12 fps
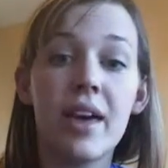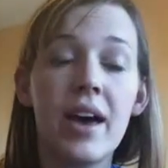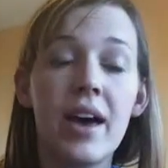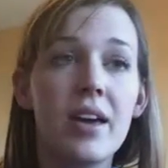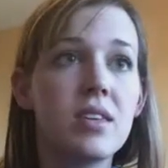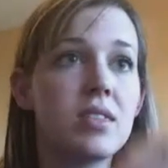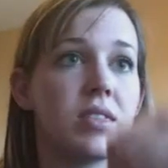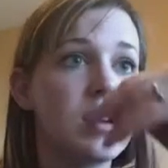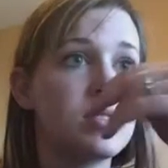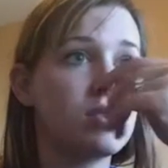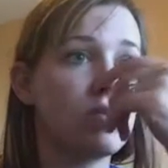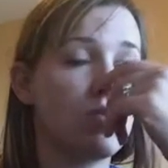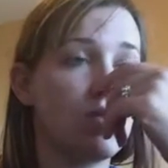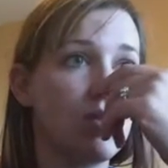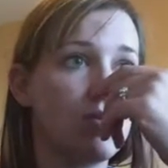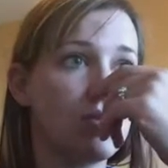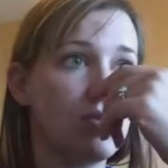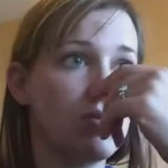I think that's the one I
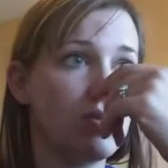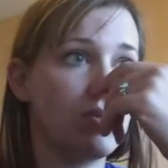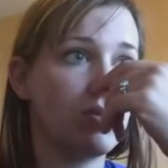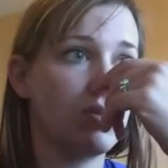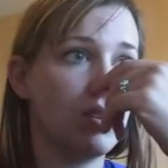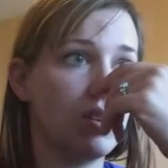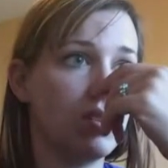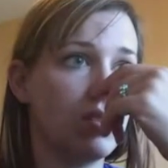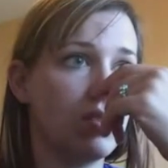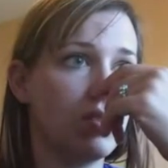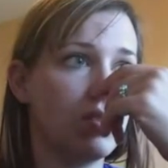was using earlier.